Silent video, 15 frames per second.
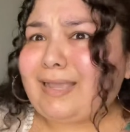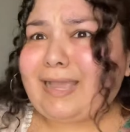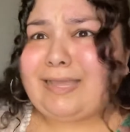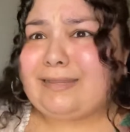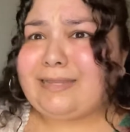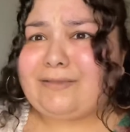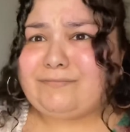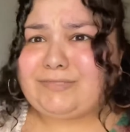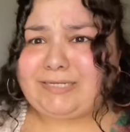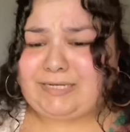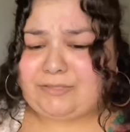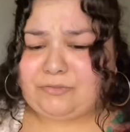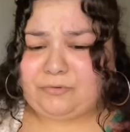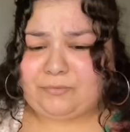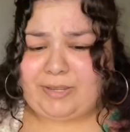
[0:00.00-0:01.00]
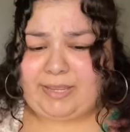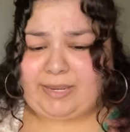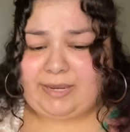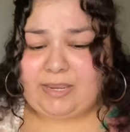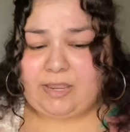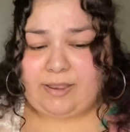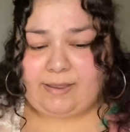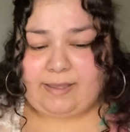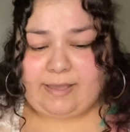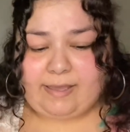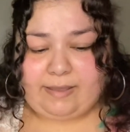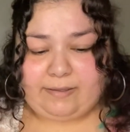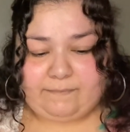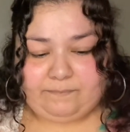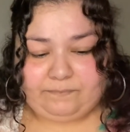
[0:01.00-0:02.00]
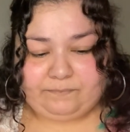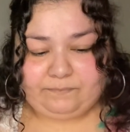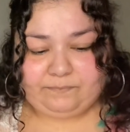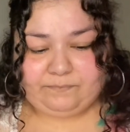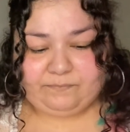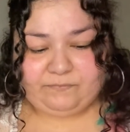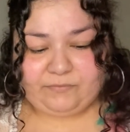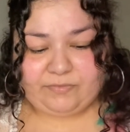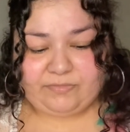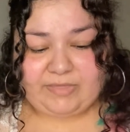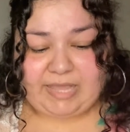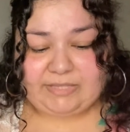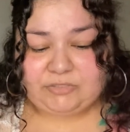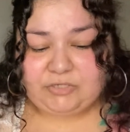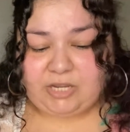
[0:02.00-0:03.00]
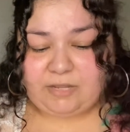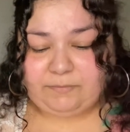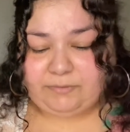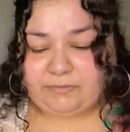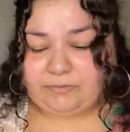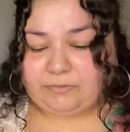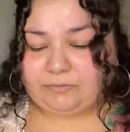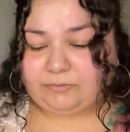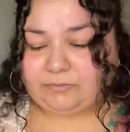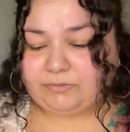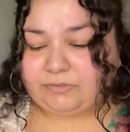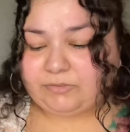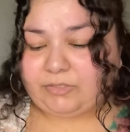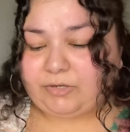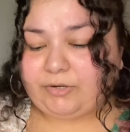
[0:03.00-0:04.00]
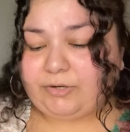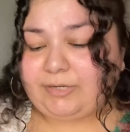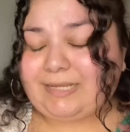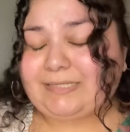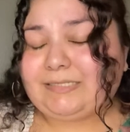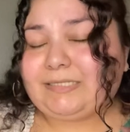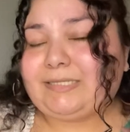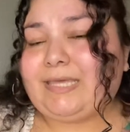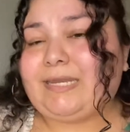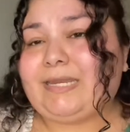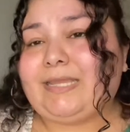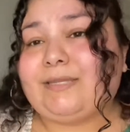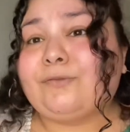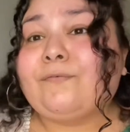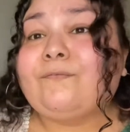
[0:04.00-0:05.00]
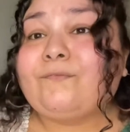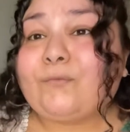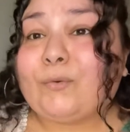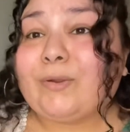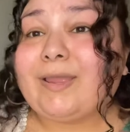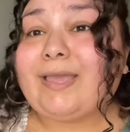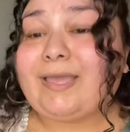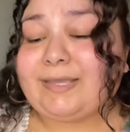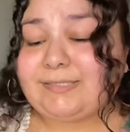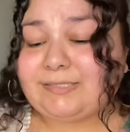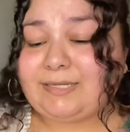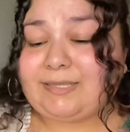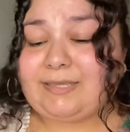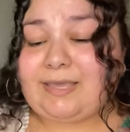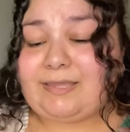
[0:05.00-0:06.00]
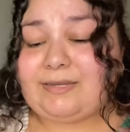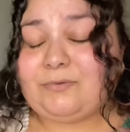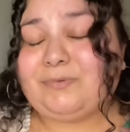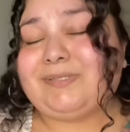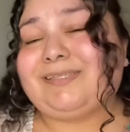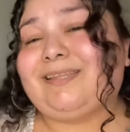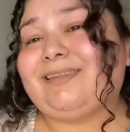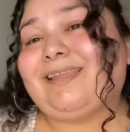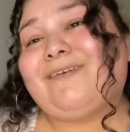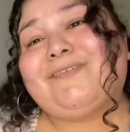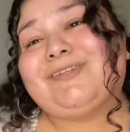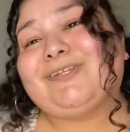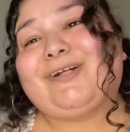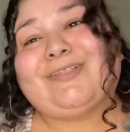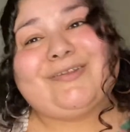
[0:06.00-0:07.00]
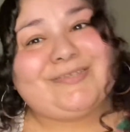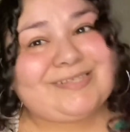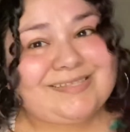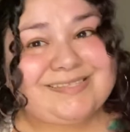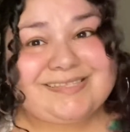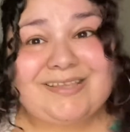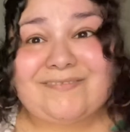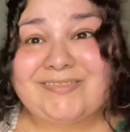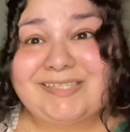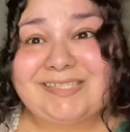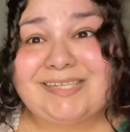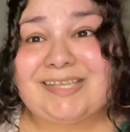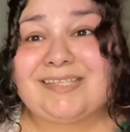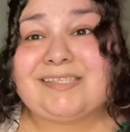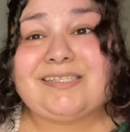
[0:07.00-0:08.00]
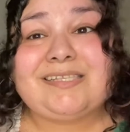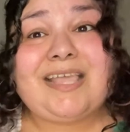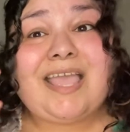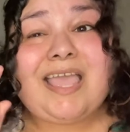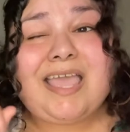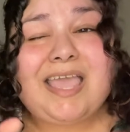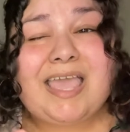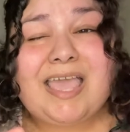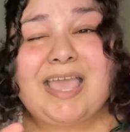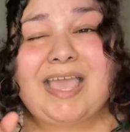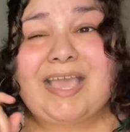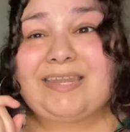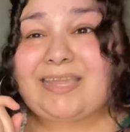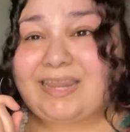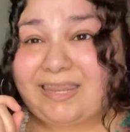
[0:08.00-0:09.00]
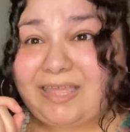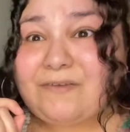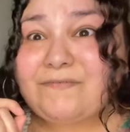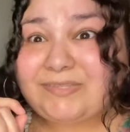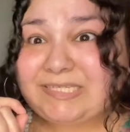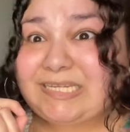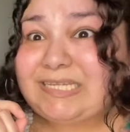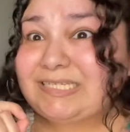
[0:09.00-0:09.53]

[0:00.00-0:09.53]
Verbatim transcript: I loved it either way. For that tropical skirt, I did get it in a 4X, and again, it was $11.07. And I loved it.